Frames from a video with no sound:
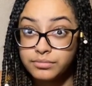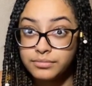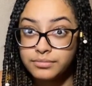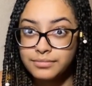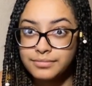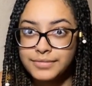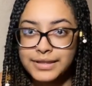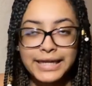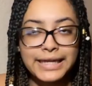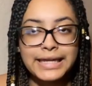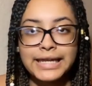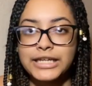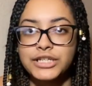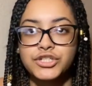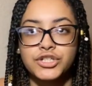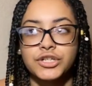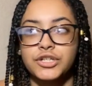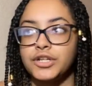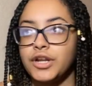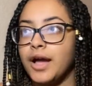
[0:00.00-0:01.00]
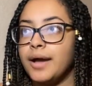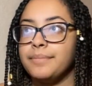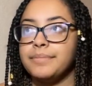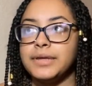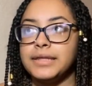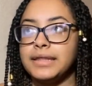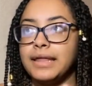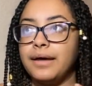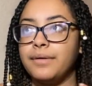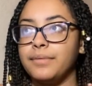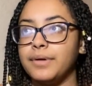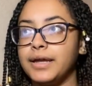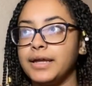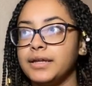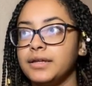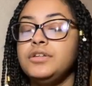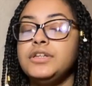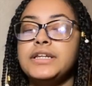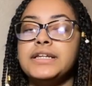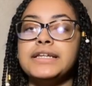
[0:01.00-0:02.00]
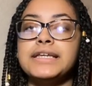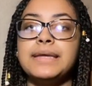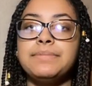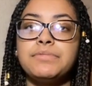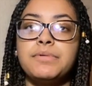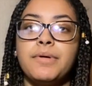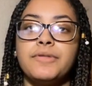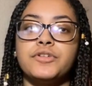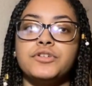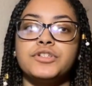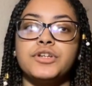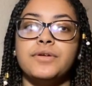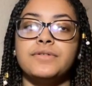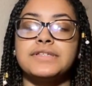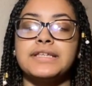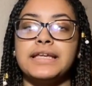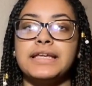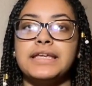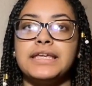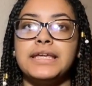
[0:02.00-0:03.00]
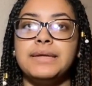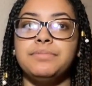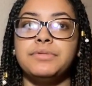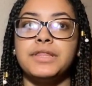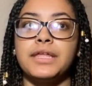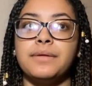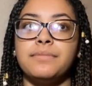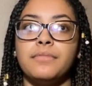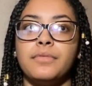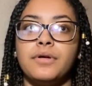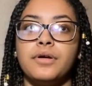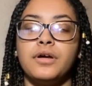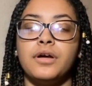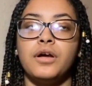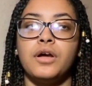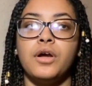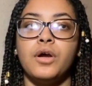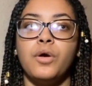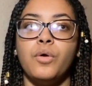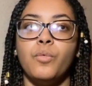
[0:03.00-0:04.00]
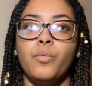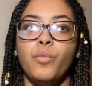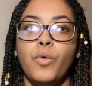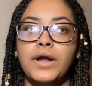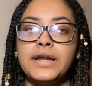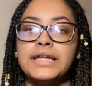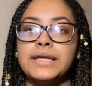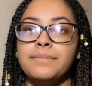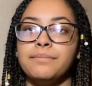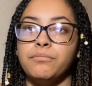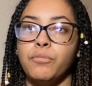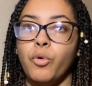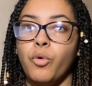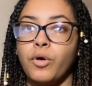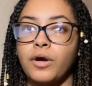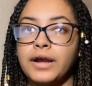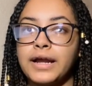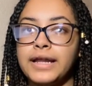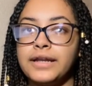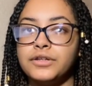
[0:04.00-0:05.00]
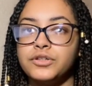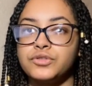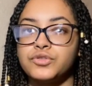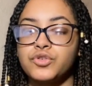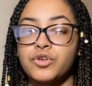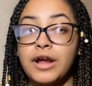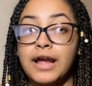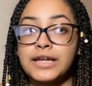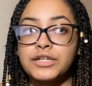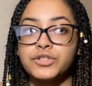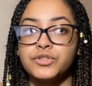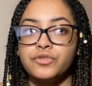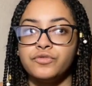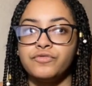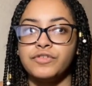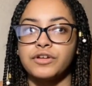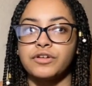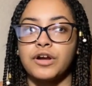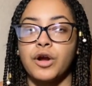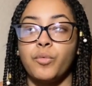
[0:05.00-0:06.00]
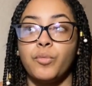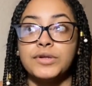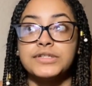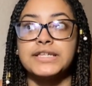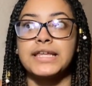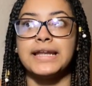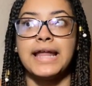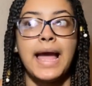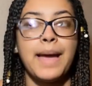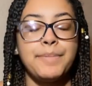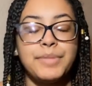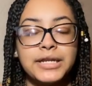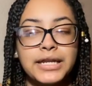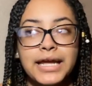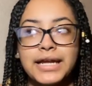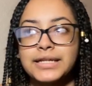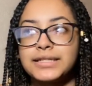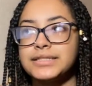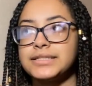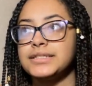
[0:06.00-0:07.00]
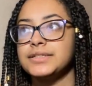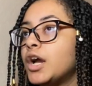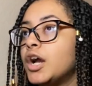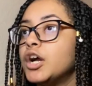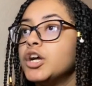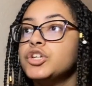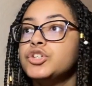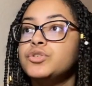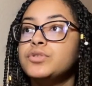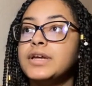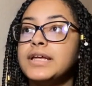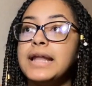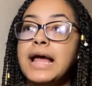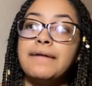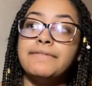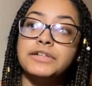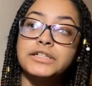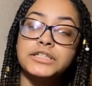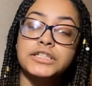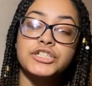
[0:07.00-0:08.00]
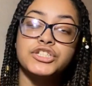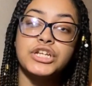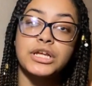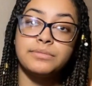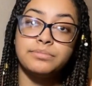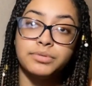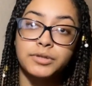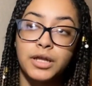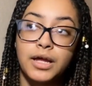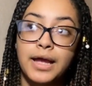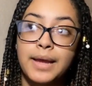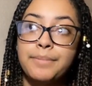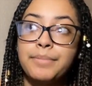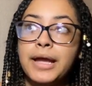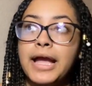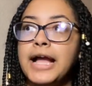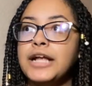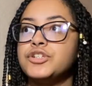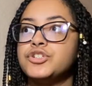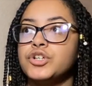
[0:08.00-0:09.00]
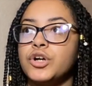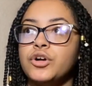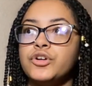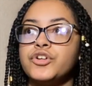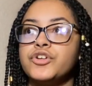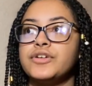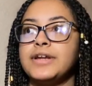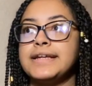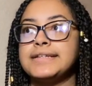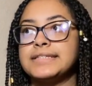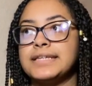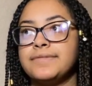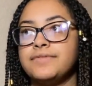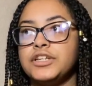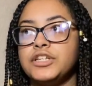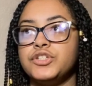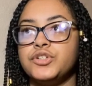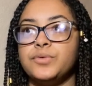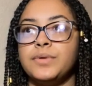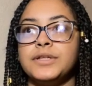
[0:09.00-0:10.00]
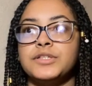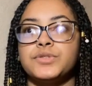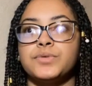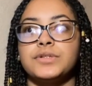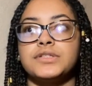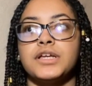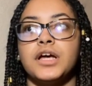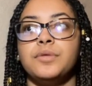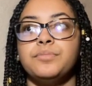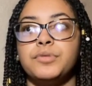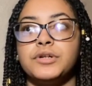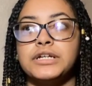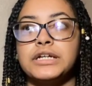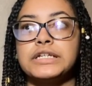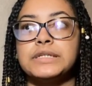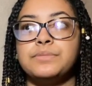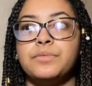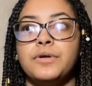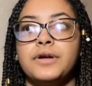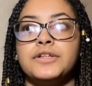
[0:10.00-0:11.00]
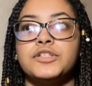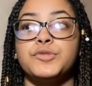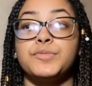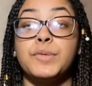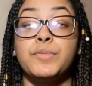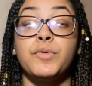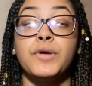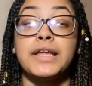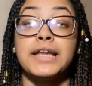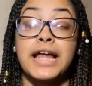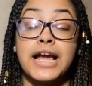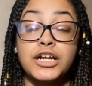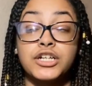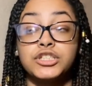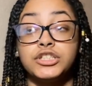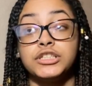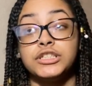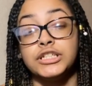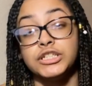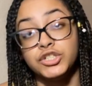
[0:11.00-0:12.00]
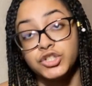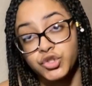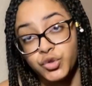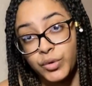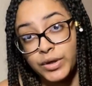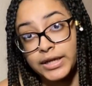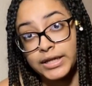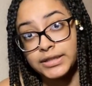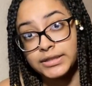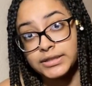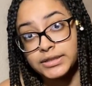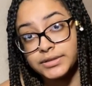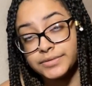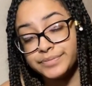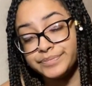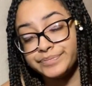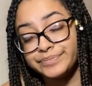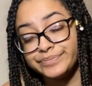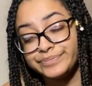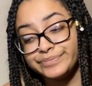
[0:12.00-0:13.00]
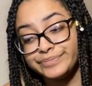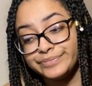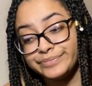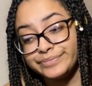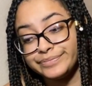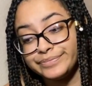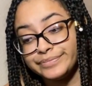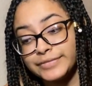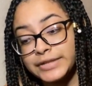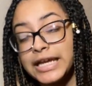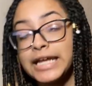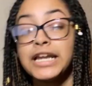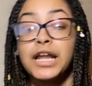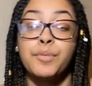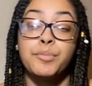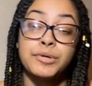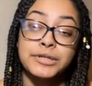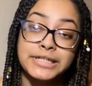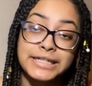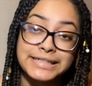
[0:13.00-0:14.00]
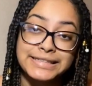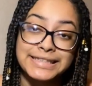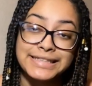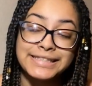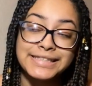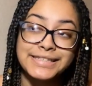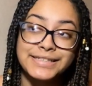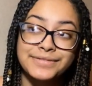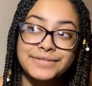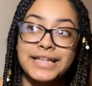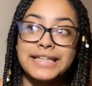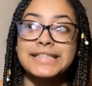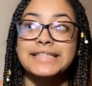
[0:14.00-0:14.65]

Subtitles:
Like, it should not be that way. You need to keep them on their toes and keep them wanting more and trying to figure out what's gonna happen next. You can have a cliche plot, but add your own creativity to it so it's unpredictable and so people can actually enjoy it and not predict it. That's